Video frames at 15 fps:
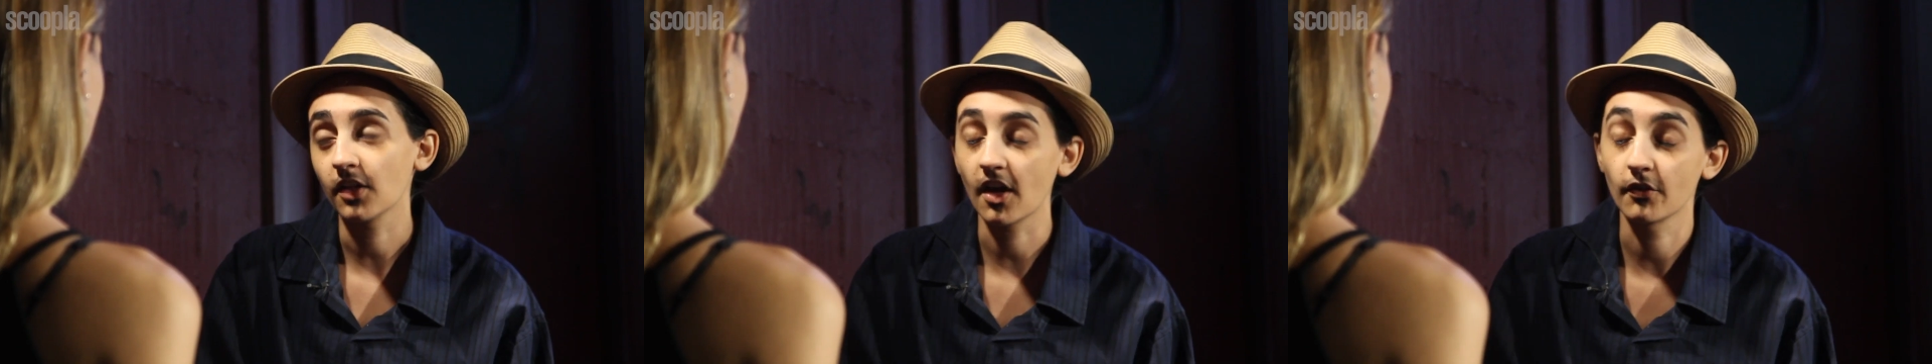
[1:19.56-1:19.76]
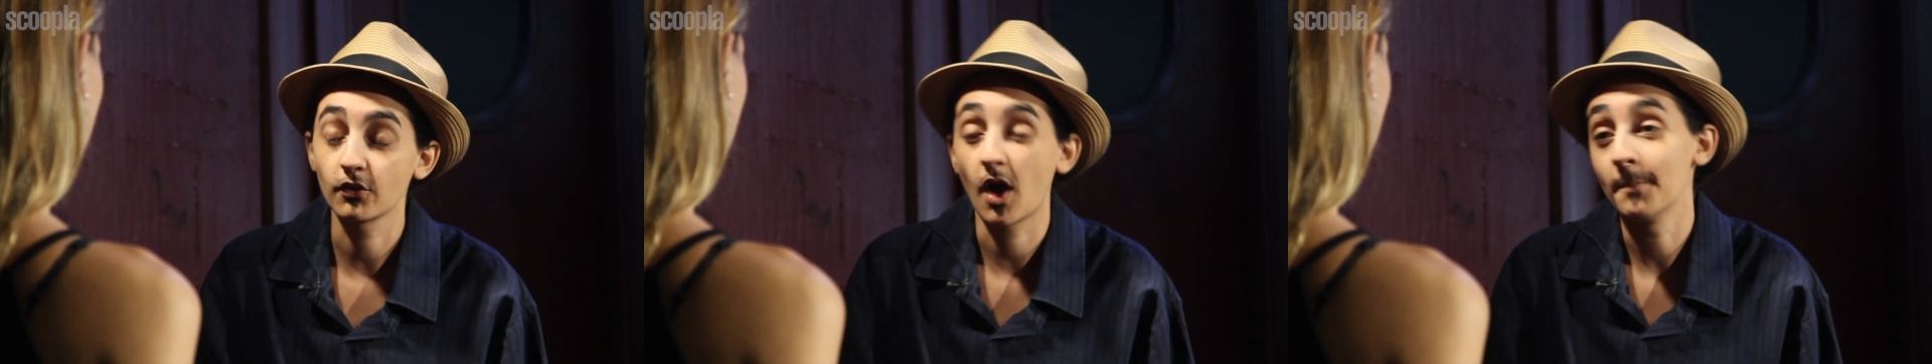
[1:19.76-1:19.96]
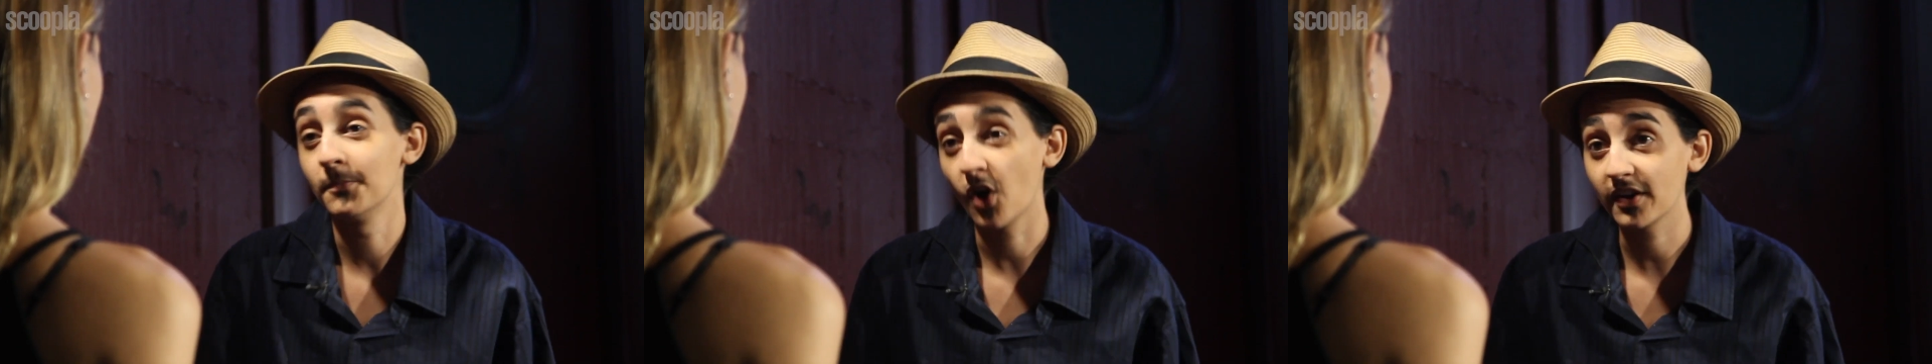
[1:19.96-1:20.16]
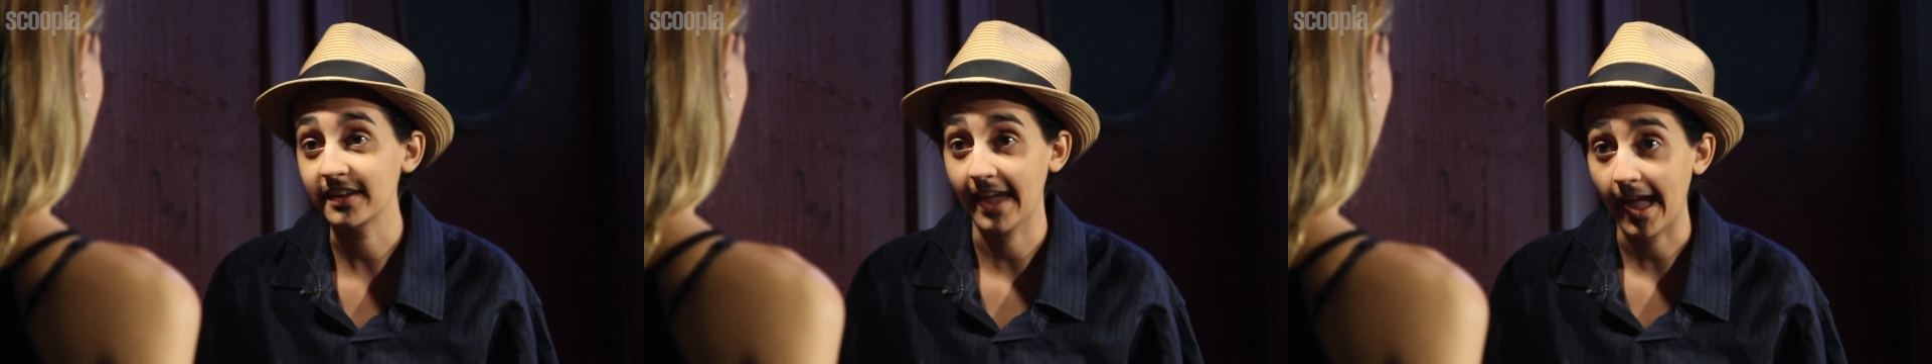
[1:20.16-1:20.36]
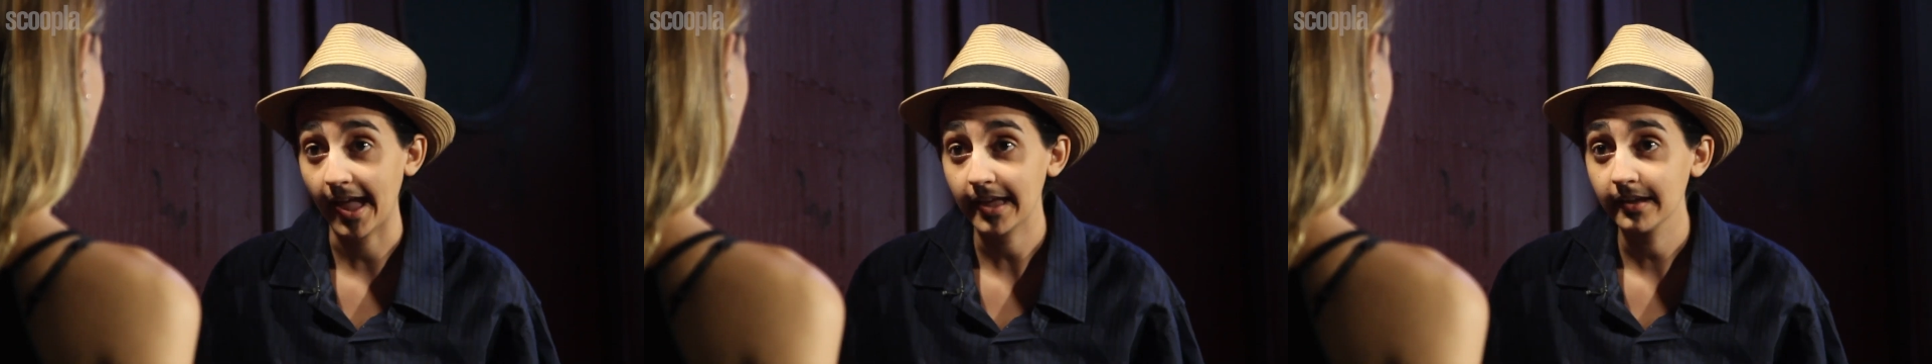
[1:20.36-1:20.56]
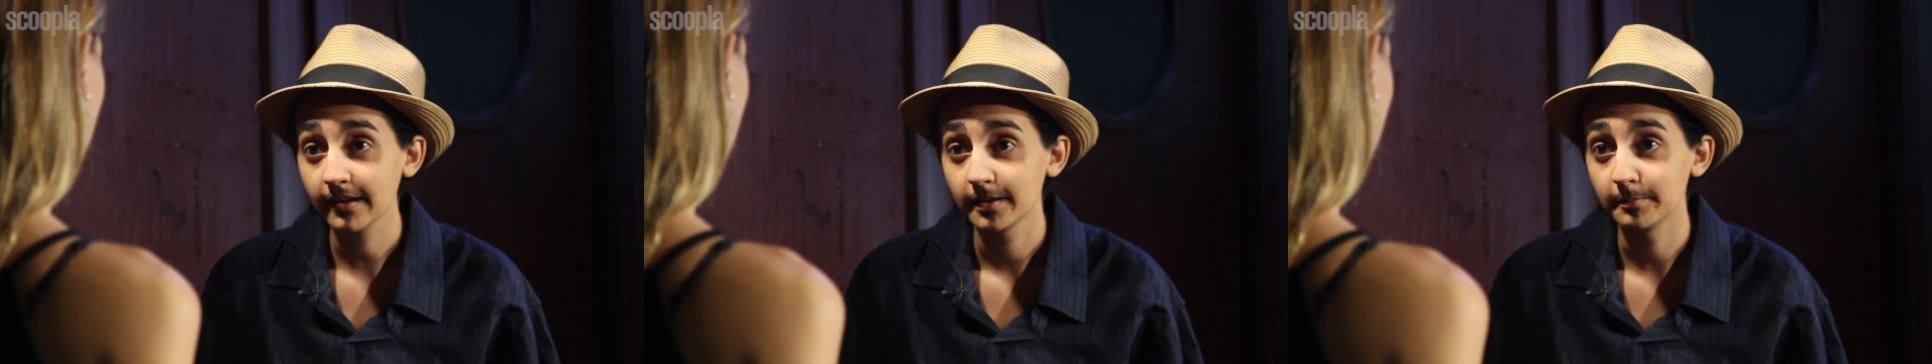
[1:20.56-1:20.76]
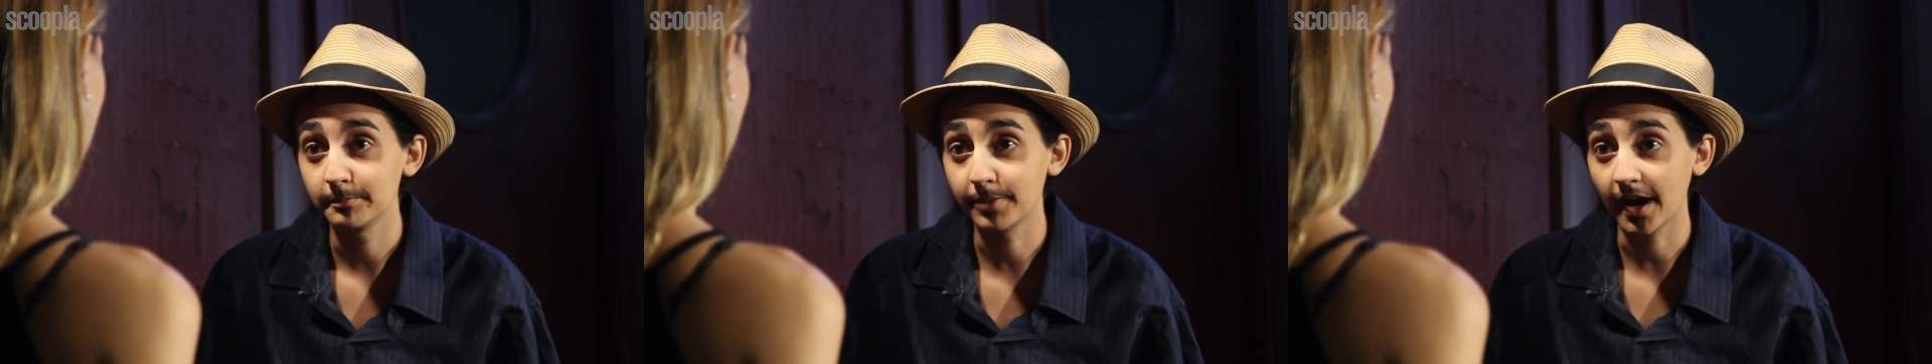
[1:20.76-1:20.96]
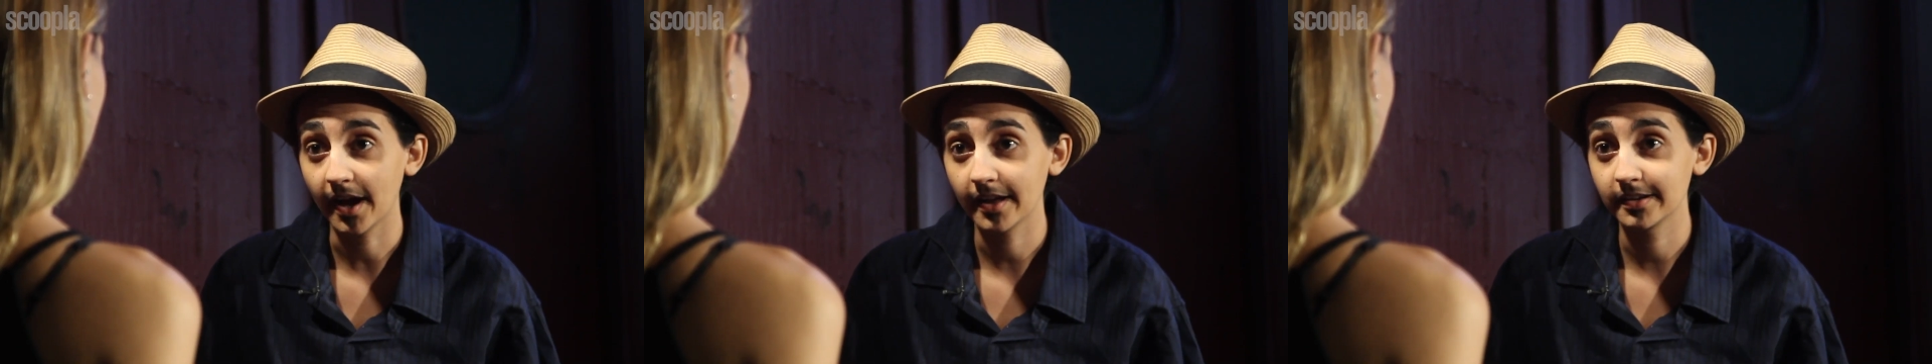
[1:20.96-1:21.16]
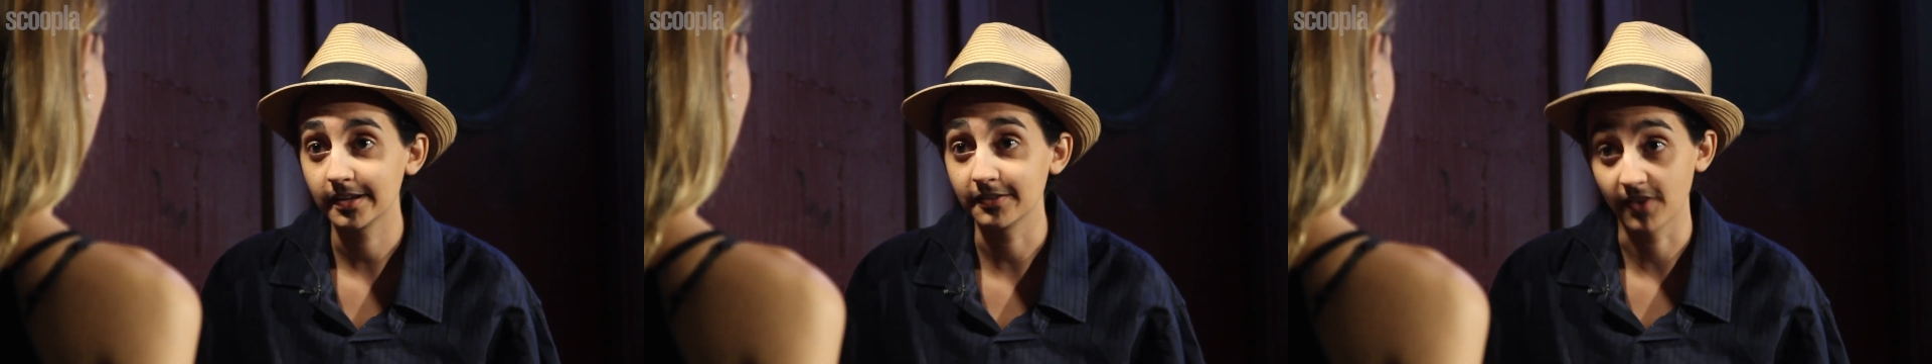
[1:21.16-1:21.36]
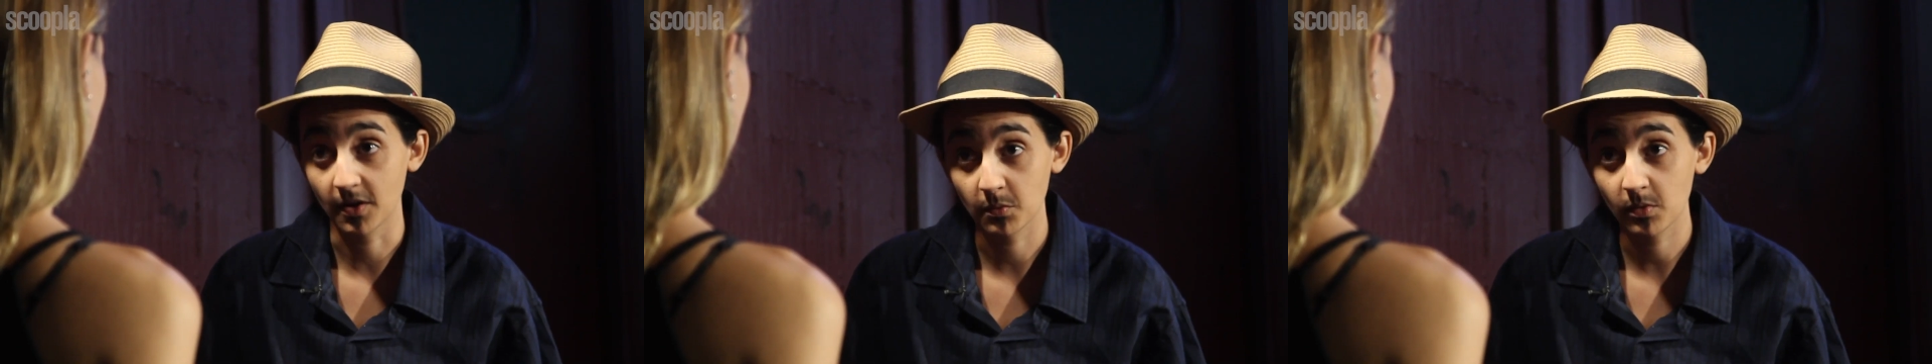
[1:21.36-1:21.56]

Uh, oh, I'm not gay, but if I